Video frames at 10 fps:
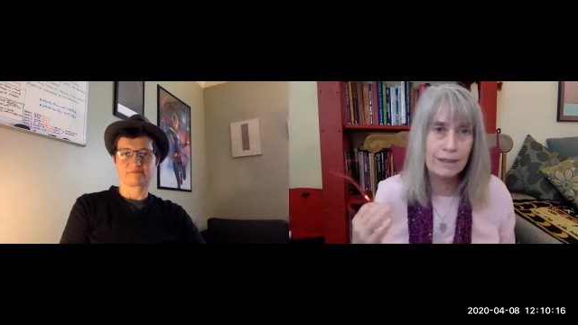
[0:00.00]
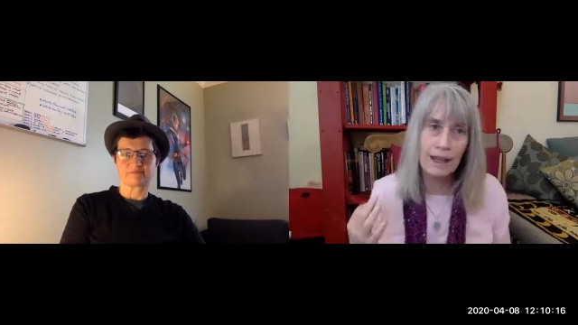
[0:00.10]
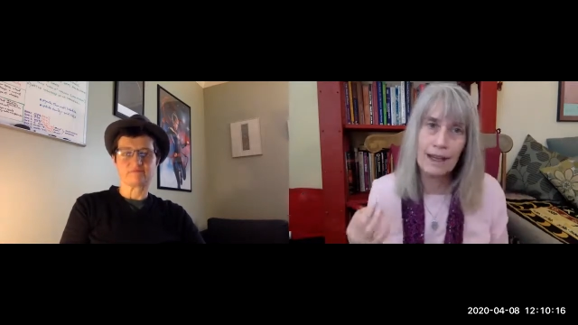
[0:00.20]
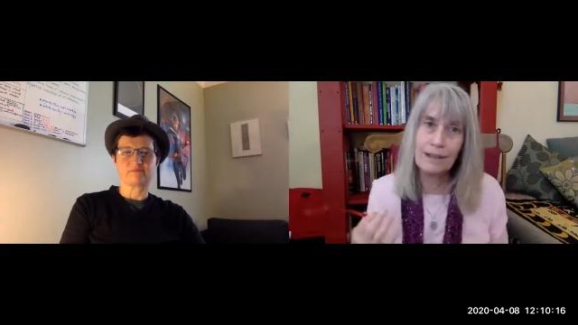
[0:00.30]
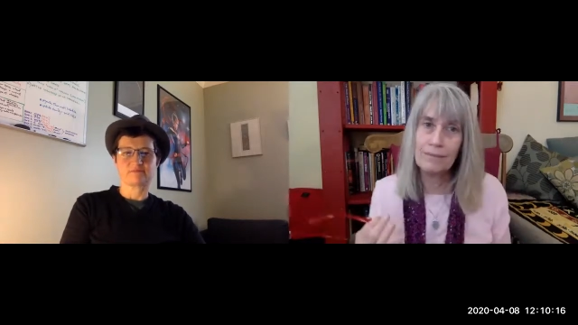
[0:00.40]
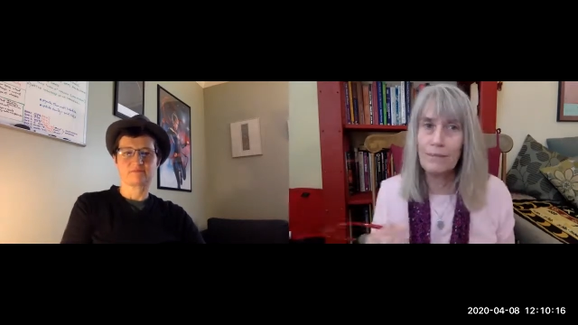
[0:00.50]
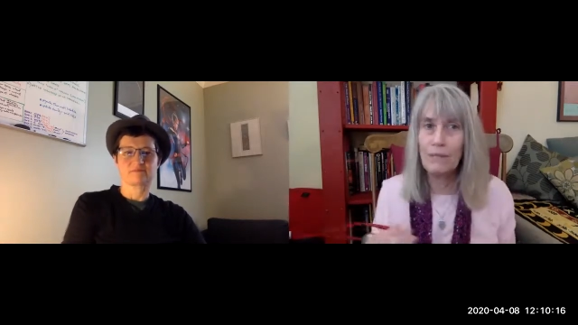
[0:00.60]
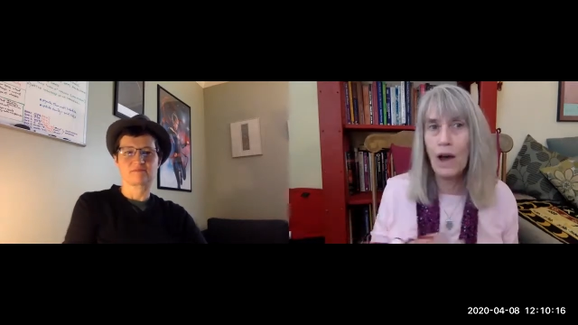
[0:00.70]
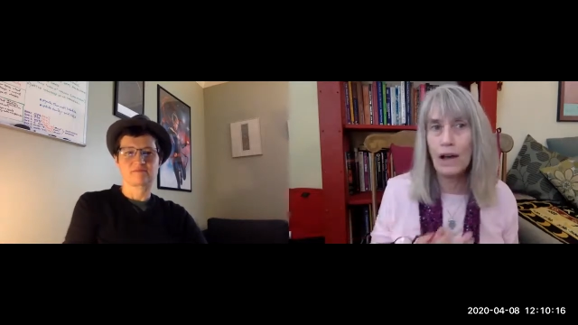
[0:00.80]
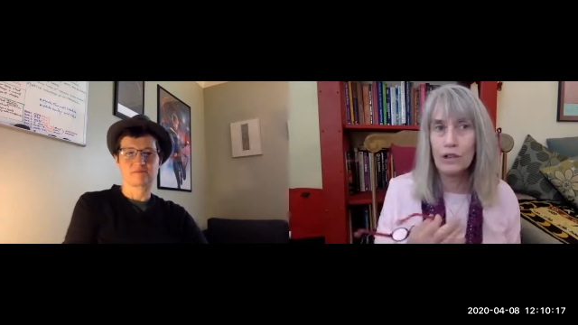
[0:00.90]
Speaker 1: uh,
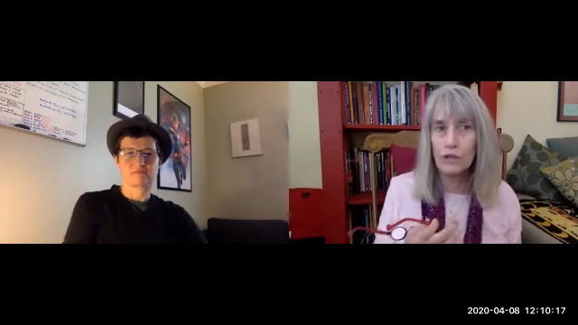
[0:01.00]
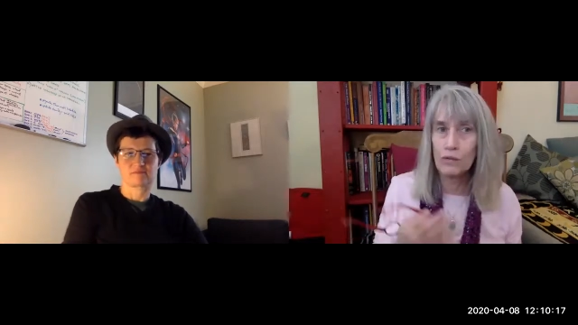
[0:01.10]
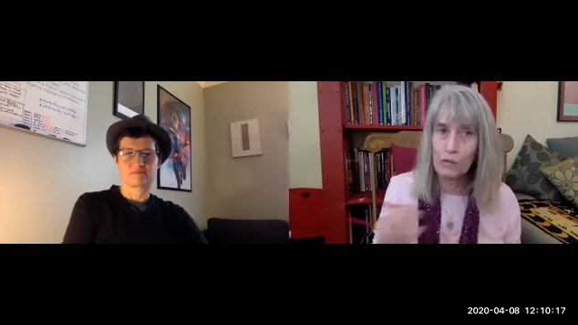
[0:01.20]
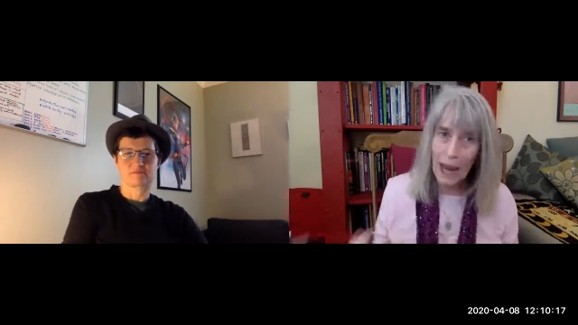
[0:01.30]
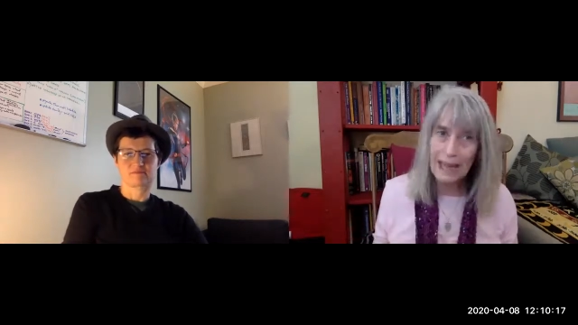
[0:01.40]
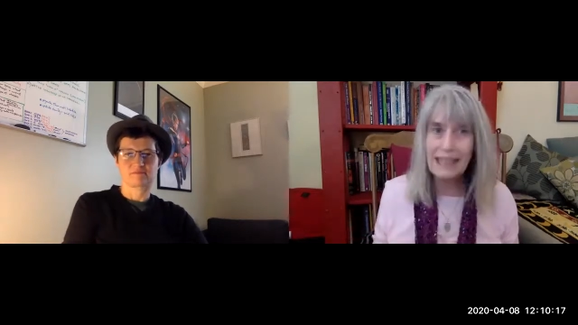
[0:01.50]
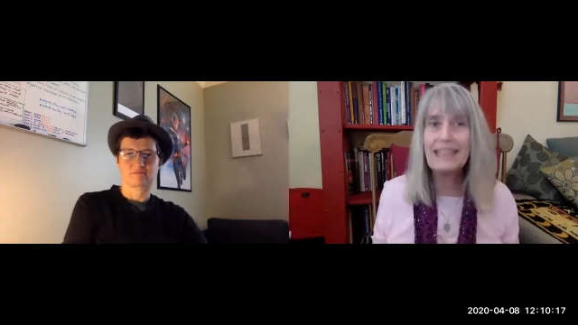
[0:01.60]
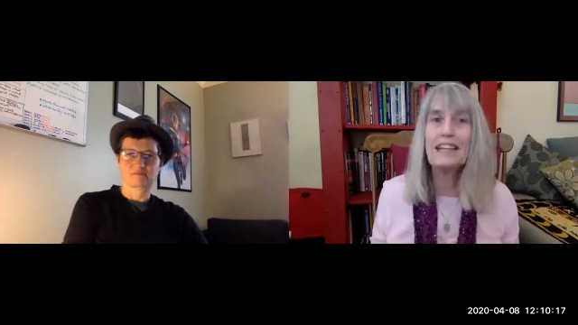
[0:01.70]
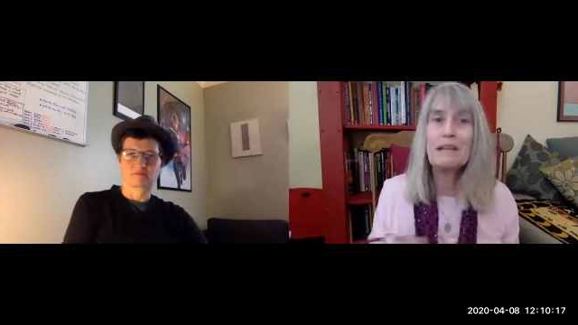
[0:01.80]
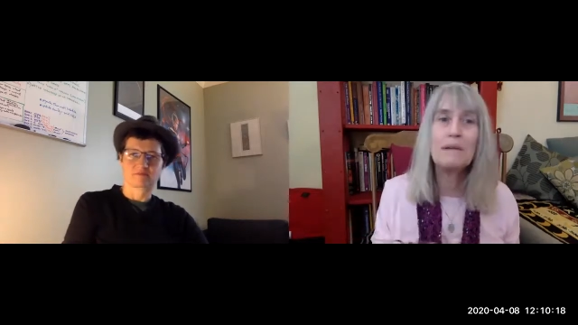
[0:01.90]
not great
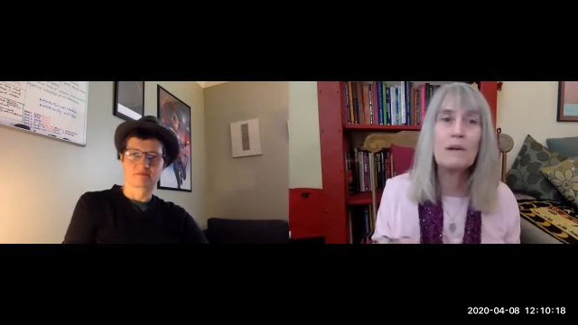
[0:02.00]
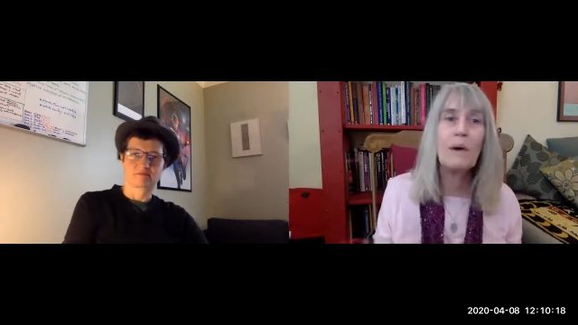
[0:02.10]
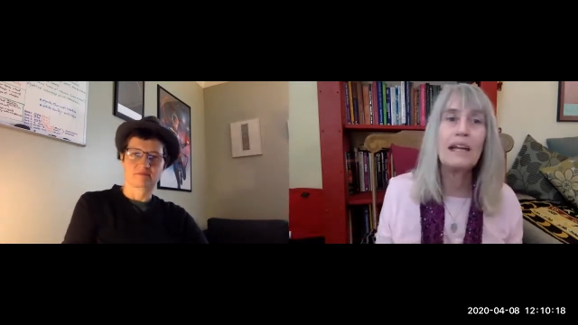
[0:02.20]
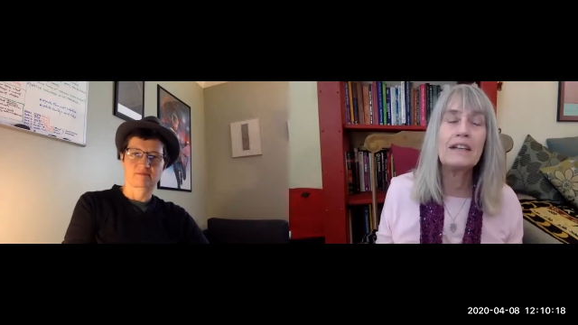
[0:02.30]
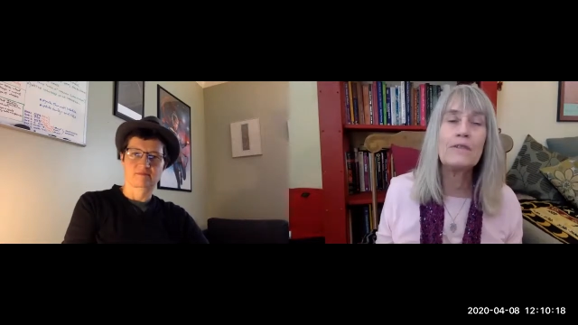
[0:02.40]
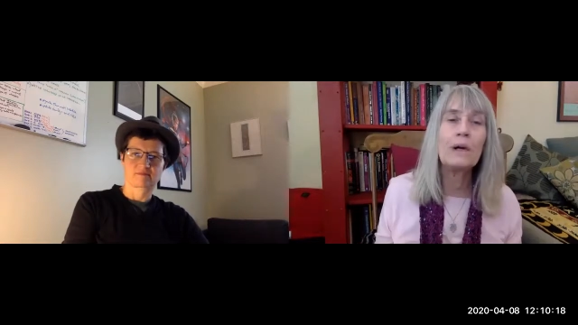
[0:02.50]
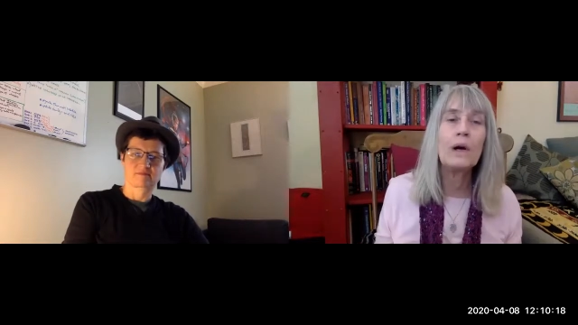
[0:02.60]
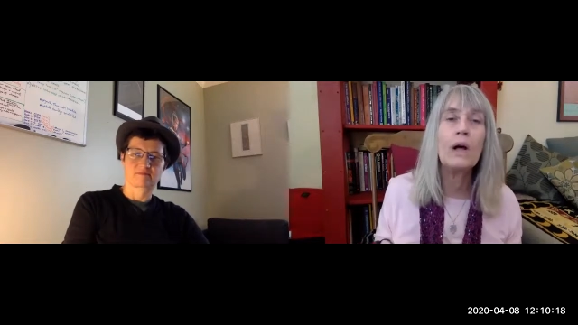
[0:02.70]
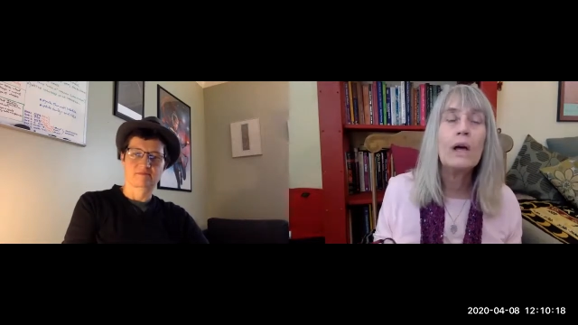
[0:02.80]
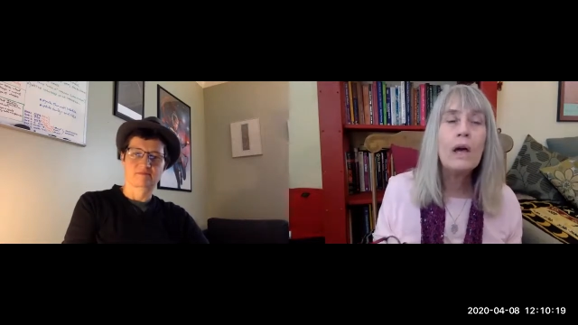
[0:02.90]
it can be quite difficult